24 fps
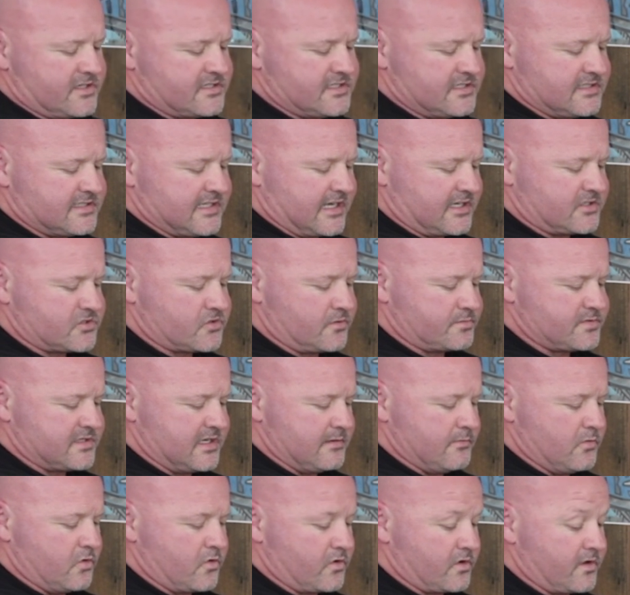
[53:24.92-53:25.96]
drinks in tuck shops
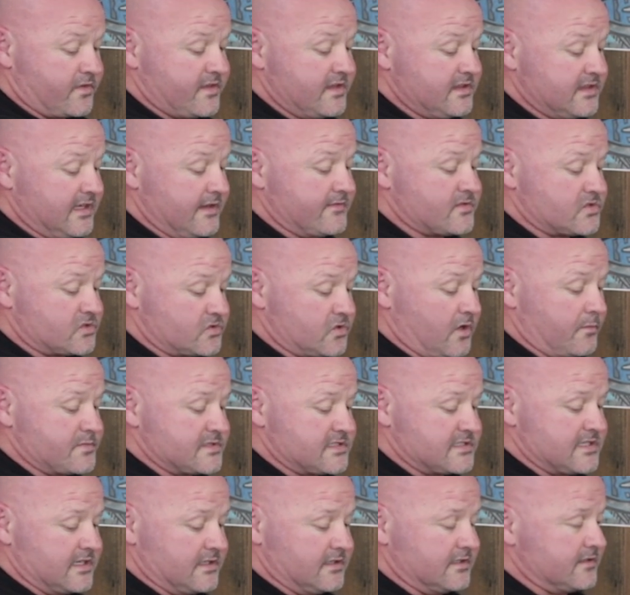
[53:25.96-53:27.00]
anymore, and I think they've
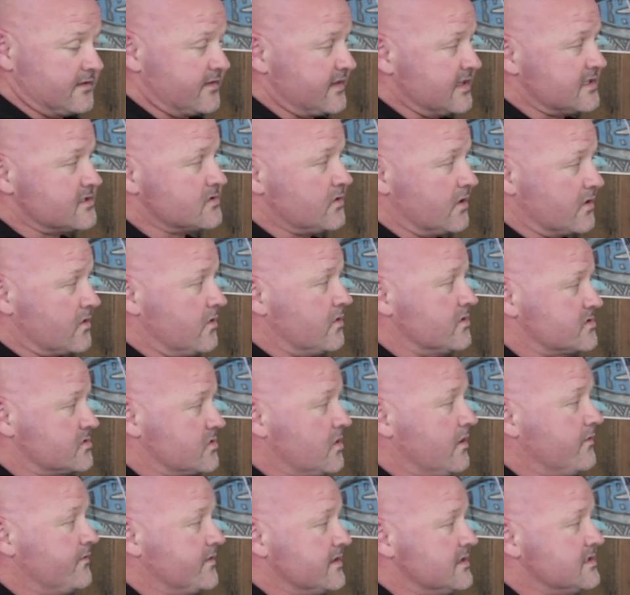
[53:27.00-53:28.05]
stopped selling things like
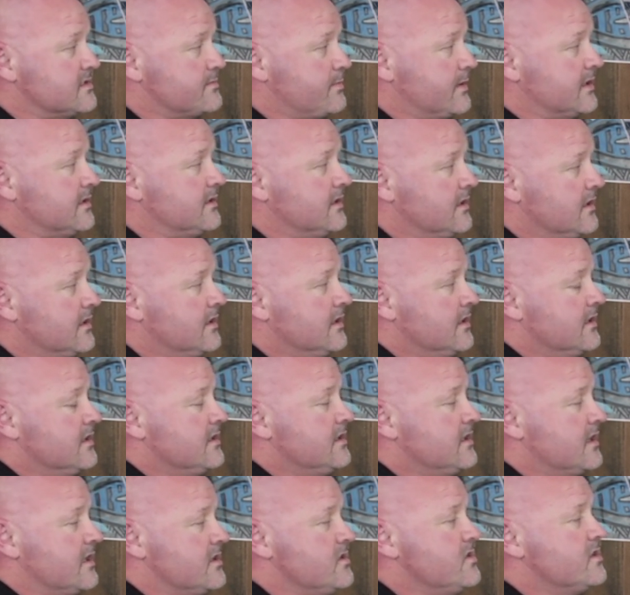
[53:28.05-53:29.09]
iced coffees. But
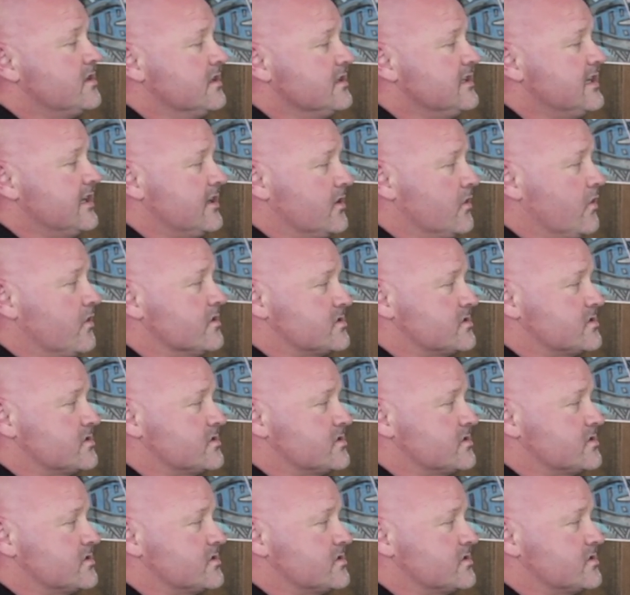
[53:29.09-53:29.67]
you can get an